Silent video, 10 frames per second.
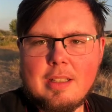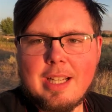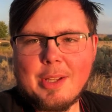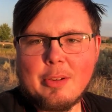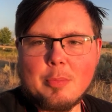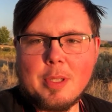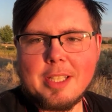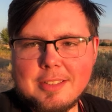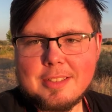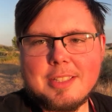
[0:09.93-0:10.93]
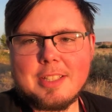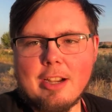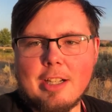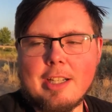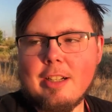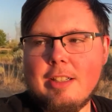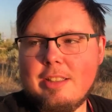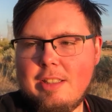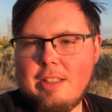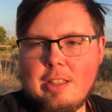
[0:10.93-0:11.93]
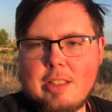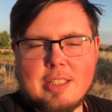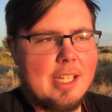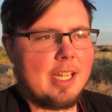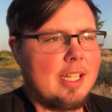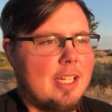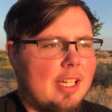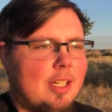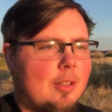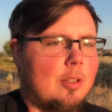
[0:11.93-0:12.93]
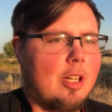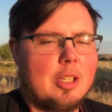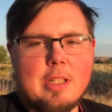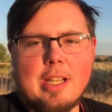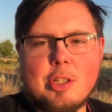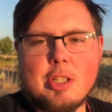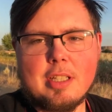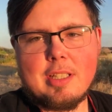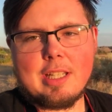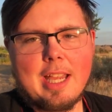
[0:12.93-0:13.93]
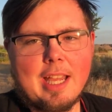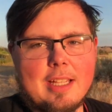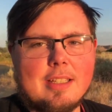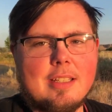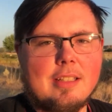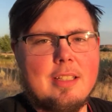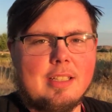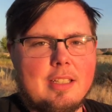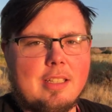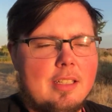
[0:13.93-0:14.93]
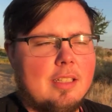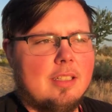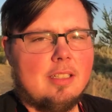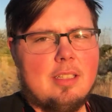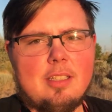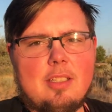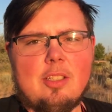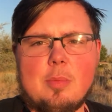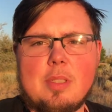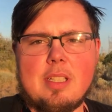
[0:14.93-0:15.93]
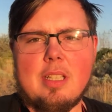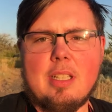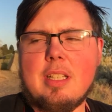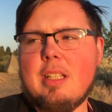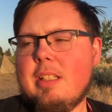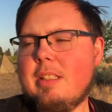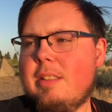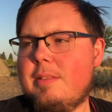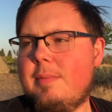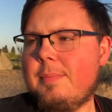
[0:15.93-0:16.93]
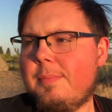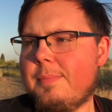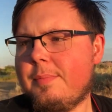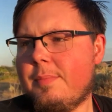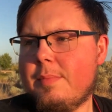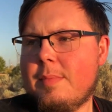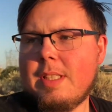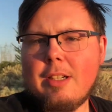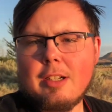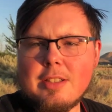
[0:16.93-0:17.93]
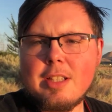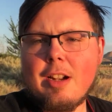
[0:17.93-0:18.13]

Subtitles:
Hello everybody, it's Eric here. Today we're on location at the Umatilla, what